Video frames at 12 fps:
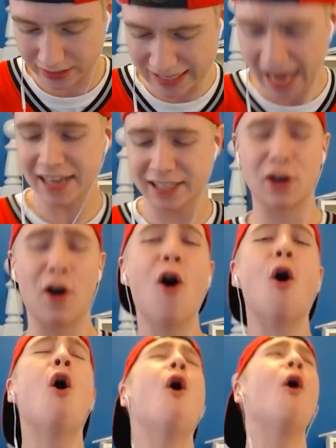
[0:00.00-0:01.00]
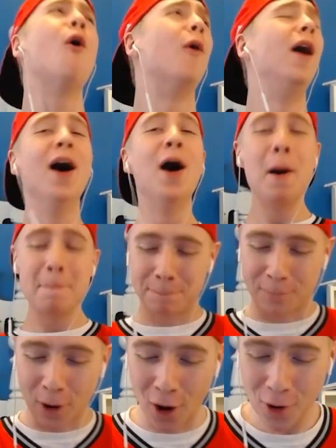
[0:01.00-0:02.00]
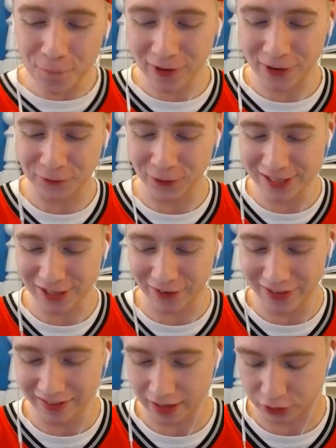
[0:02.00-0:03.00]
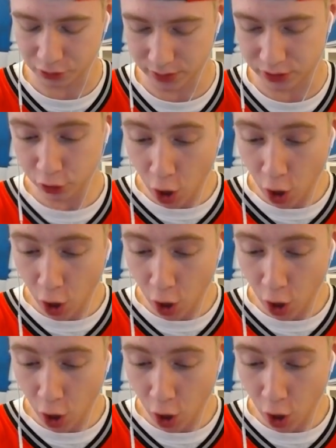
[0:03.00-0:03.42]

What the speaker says: Yes. Oh, perfect freeze on the Electro Wizard.